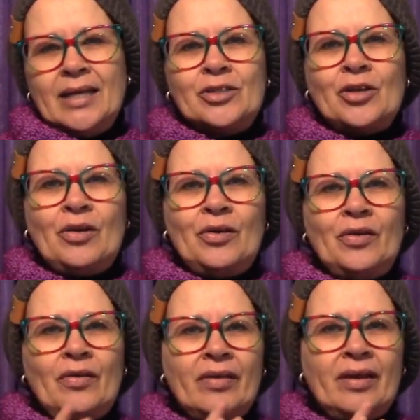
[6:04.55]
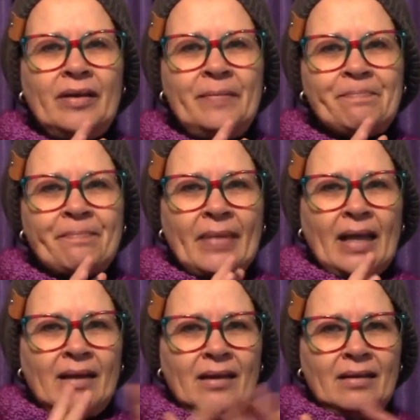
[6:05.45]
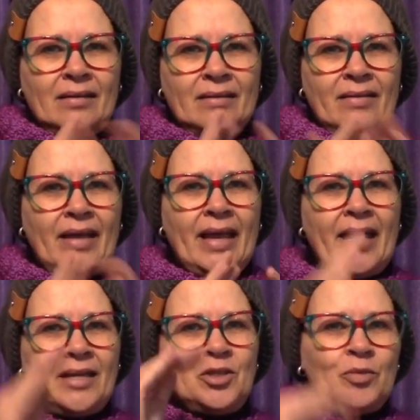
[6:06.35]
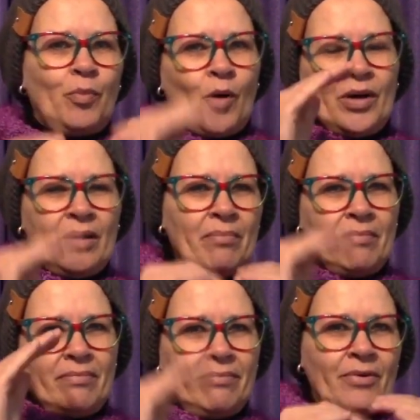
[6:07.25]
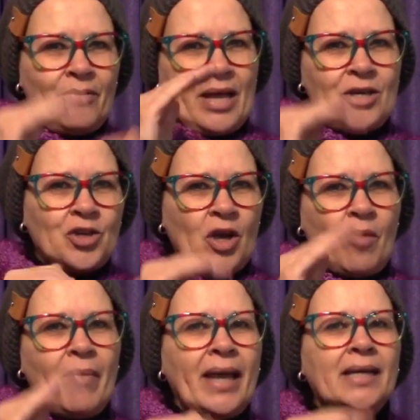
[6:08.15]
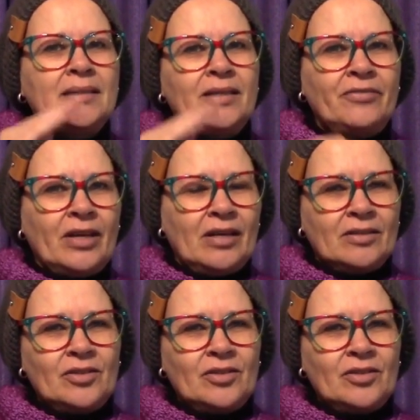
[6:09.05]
So the head to body ratio make it difficult.